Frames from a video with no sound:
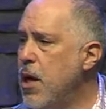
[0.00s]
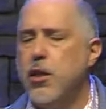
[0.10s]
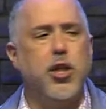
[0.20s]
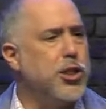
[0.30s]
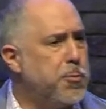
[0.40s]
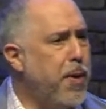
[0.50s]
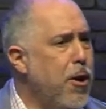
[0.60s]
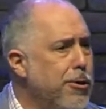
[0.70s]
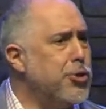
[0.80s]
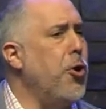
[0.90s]
The
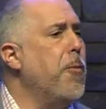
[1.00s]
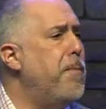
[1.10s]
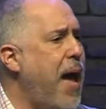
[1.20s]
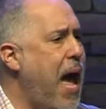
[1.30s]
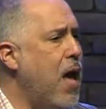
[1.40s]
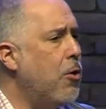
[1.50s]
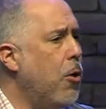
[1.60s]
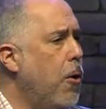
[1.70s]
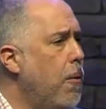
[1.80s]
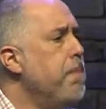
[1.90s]
spiritual
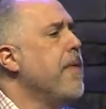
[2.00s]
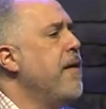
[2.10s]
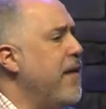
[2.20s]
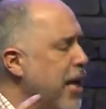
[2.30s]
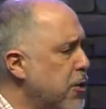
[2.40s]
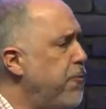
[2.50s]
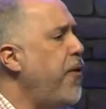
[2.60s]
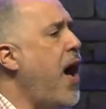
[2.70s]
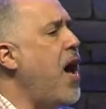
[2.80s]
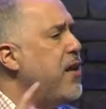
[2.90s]
battle is
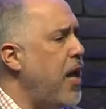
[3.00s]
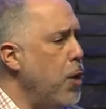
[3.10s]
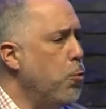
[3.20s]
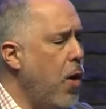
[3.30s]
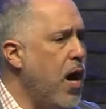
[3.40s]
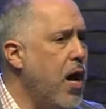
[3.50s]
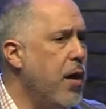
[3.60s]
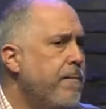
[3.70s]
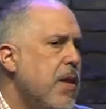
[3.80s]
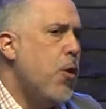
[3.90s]
fought and won
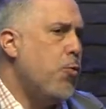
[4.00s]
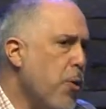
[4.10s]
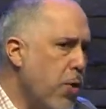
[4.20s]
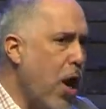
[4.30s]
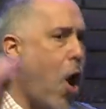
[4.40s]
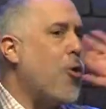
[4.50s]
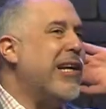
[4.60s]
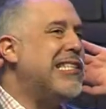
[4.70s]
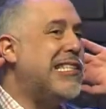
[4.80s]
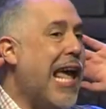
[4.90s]
when we are
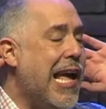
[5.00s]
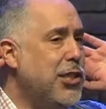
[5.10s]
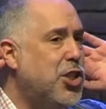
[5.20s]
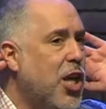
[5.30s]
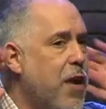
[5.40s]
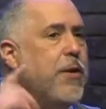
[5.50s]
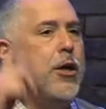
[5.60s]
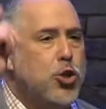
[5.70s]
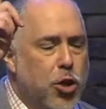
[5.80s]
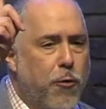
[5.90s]

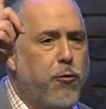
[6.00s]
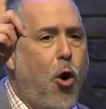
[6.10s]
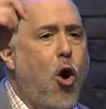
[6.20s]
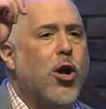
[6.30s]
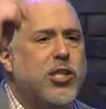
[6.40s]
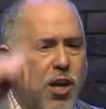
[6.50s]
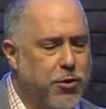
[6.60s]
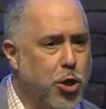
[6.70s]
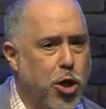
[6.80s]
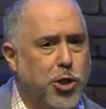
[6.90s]
attentive to the voice of
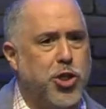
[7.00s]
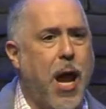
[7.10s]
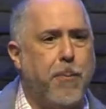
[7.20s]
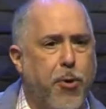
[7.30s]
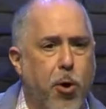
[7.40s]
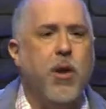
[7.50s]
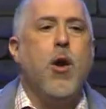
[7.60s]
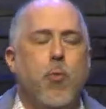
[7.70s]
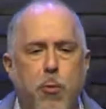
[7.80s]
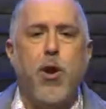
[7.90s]
the Good Shepherd,
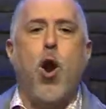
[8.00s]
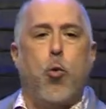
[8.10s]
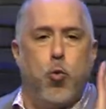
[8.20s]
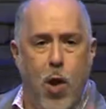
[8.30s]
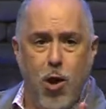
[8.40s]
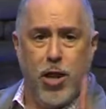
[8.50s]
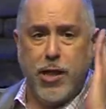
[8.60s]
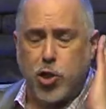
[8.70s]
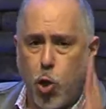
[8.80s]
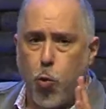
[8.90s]
when we are
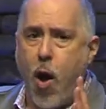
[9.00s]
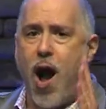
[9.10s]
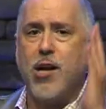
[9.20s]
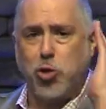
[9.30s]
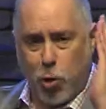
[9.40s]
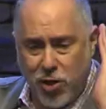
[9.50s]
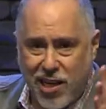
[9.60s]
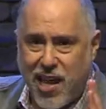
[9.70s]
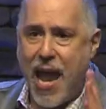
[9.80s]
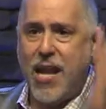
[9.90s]
willing to walk through the
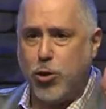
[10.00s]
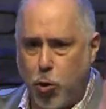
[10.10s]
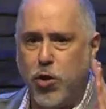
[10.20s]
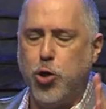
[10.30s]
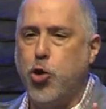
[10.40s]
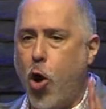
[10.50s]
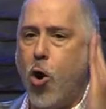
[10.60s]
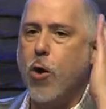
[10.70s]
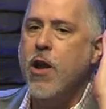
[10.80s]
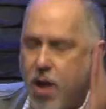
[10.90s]
gate, through the
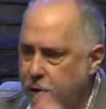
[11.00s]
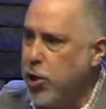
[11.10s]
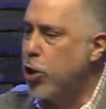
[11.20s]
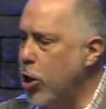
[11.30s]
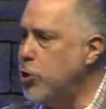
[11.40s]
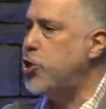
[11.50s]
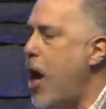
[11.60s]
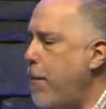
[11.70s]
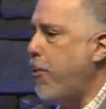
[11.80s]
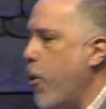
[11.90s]
door of the Good
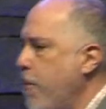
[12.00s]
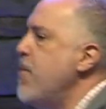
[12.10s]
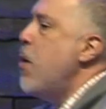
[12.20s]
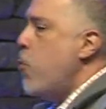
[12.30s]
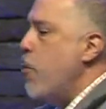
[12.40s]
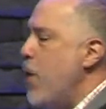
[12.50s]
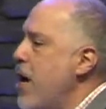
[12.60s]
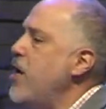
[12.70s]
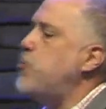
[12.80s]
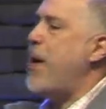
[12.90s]
Shepherd, when
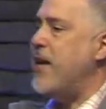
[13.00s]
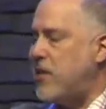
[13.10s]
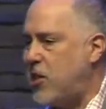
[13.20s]
we spend